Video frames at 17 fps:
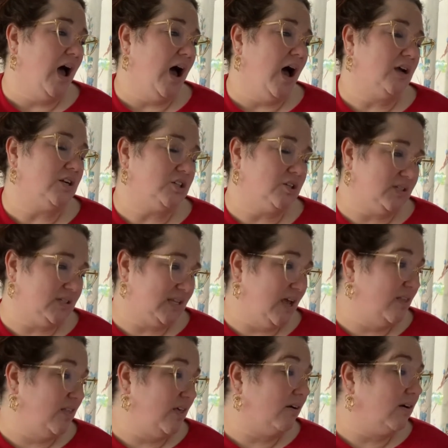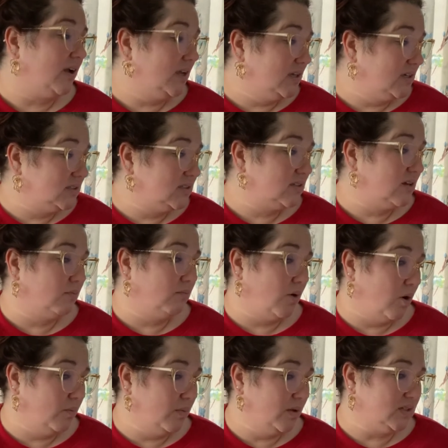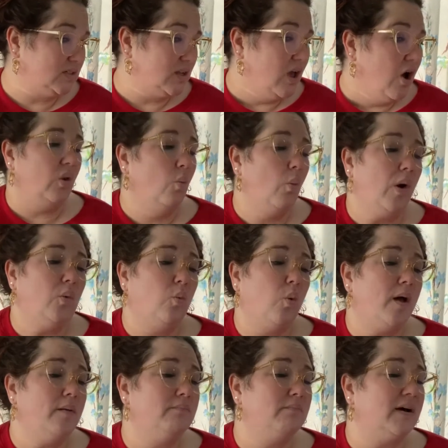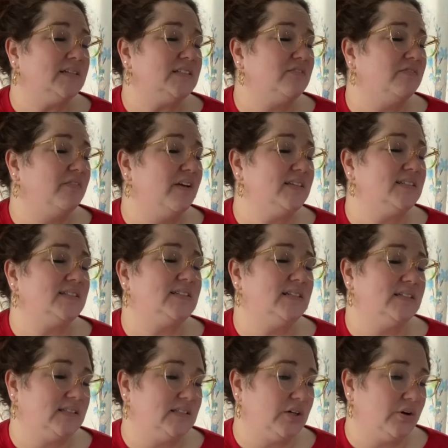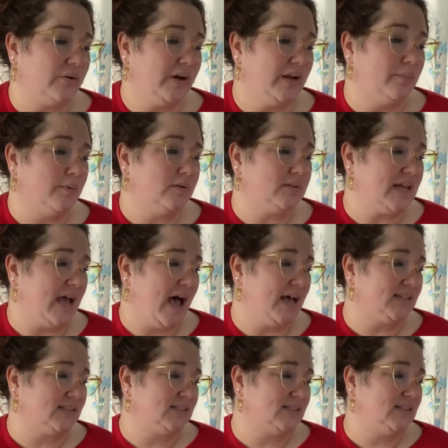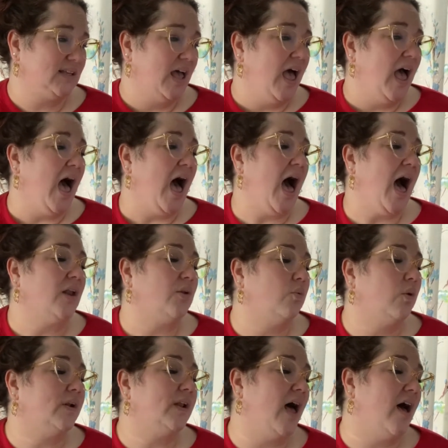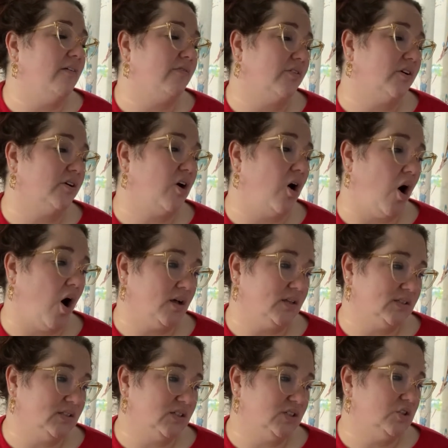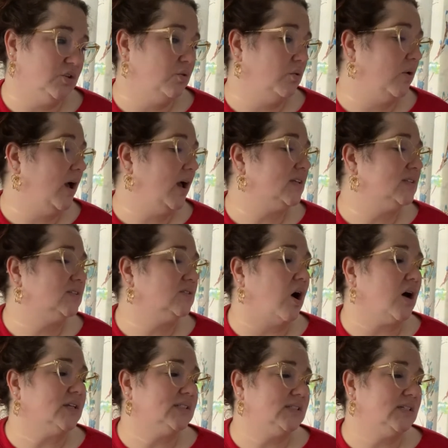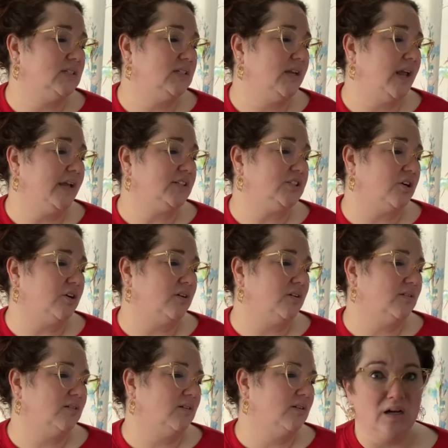I should say there is a moment, when one must face disagreeable tasks at whatever cost to exhausted nature.